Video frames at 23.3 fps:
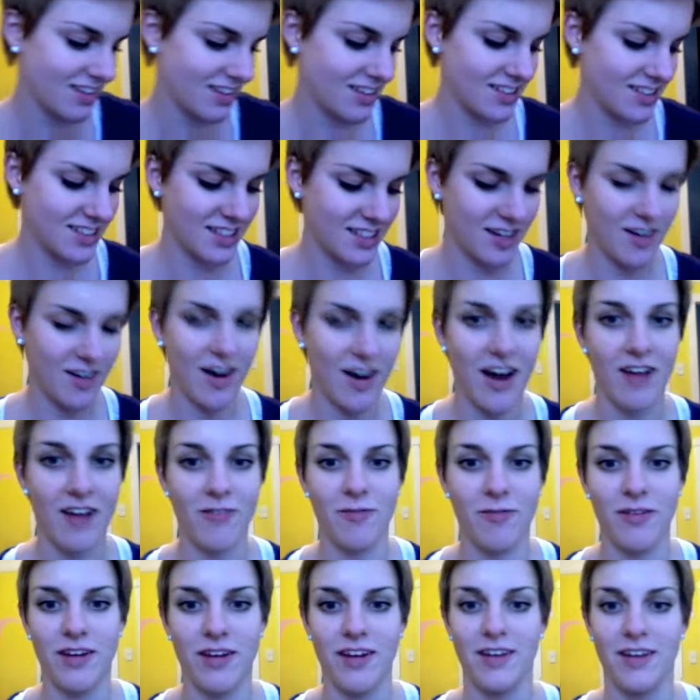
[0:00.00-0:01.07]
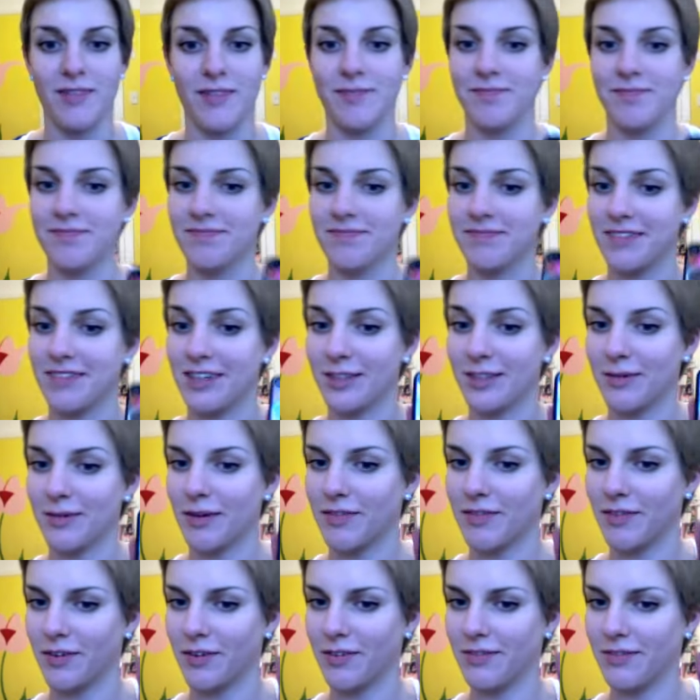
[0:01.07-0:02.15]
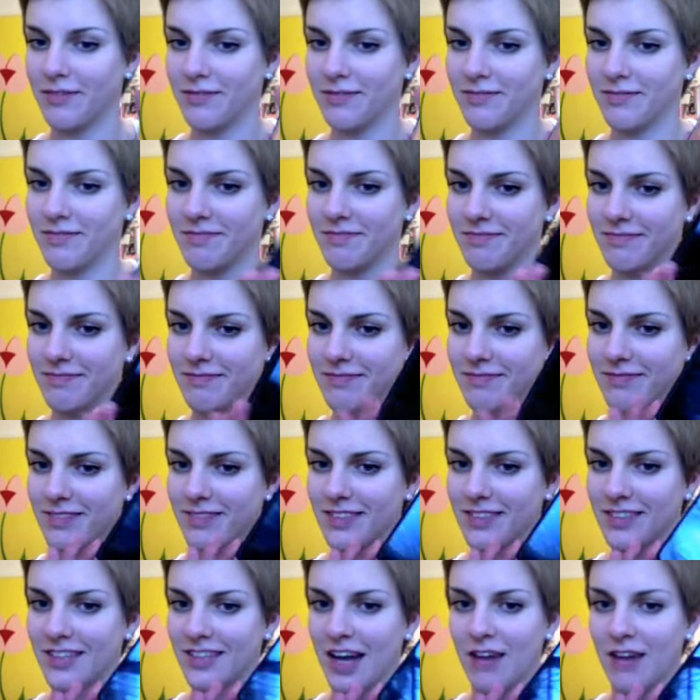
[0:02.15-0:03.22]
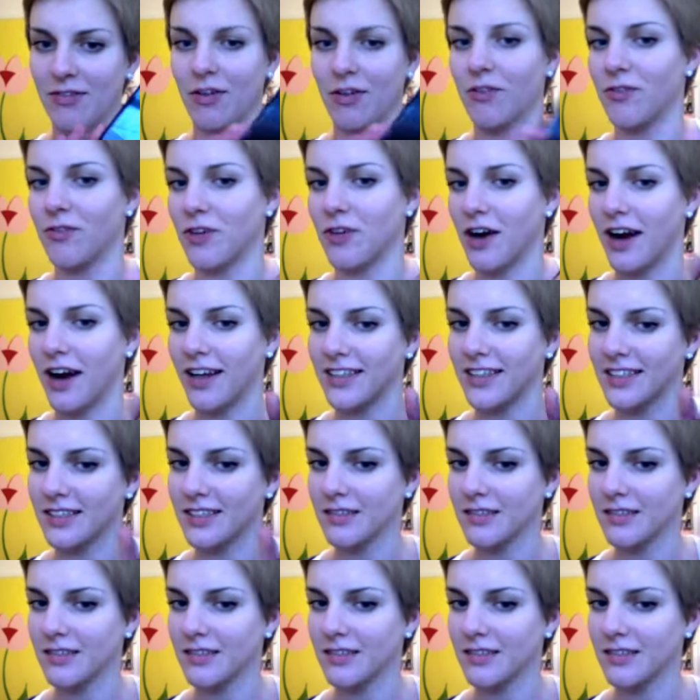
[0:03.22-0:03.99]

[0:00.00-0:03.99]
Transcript: So I've been, here's my phone, just iPhone 4S